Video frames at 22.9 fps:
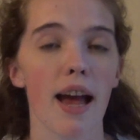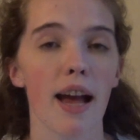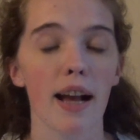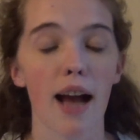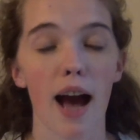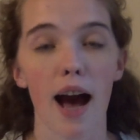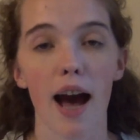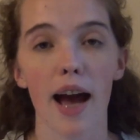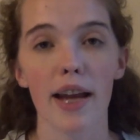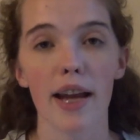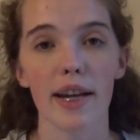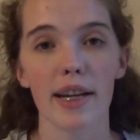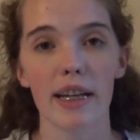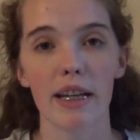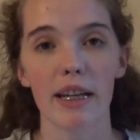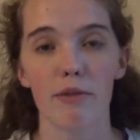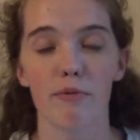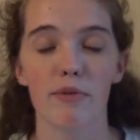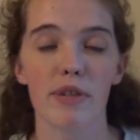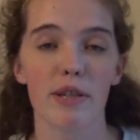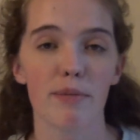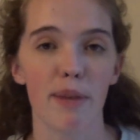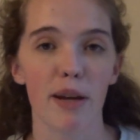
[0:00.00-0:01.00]
kind
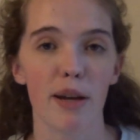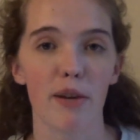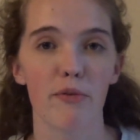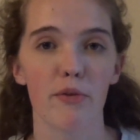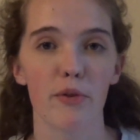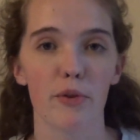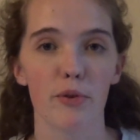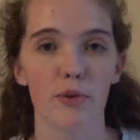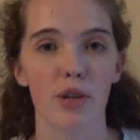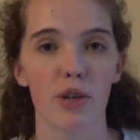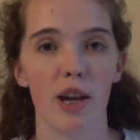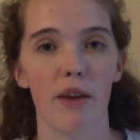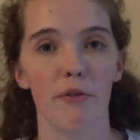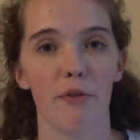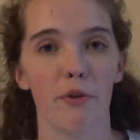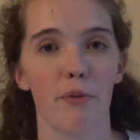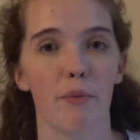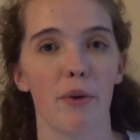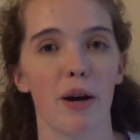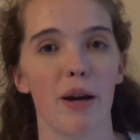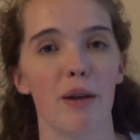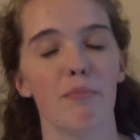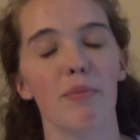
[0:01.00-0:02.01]
and respectful to
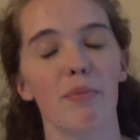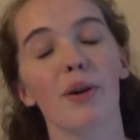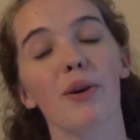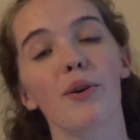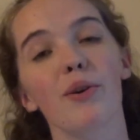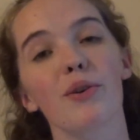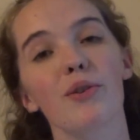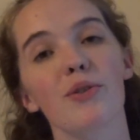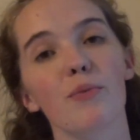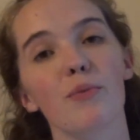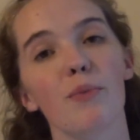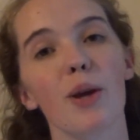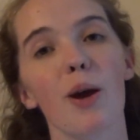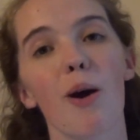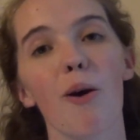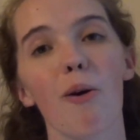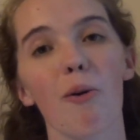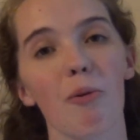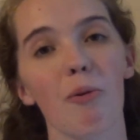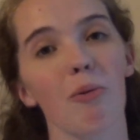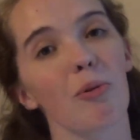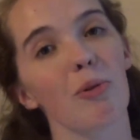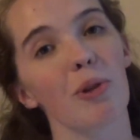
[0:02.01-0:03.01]
everyone because we
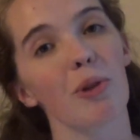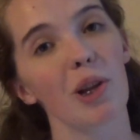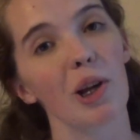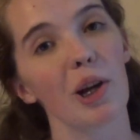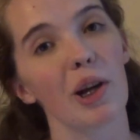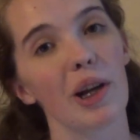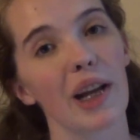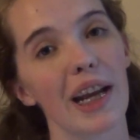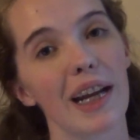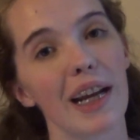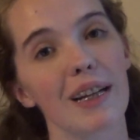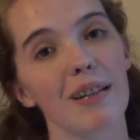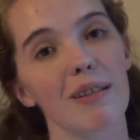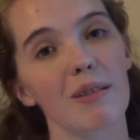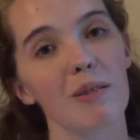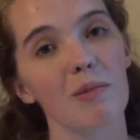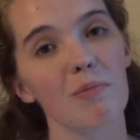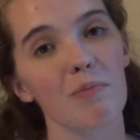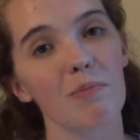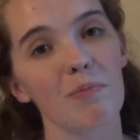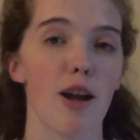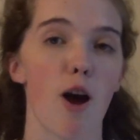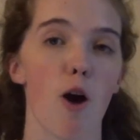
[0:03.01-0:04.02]
are all learning.
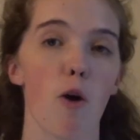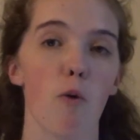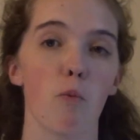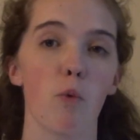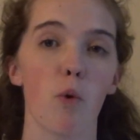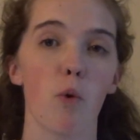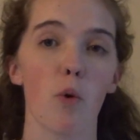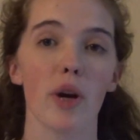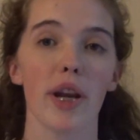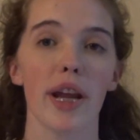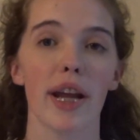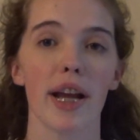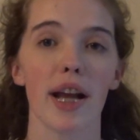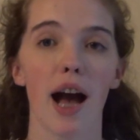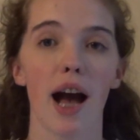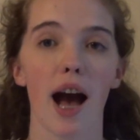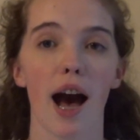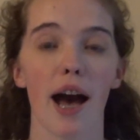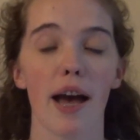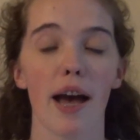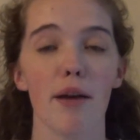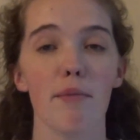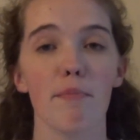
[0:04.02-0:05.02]
Now, warning,
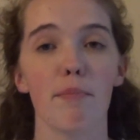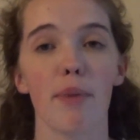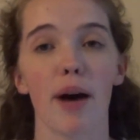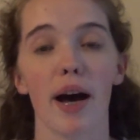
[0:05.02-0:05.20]
I am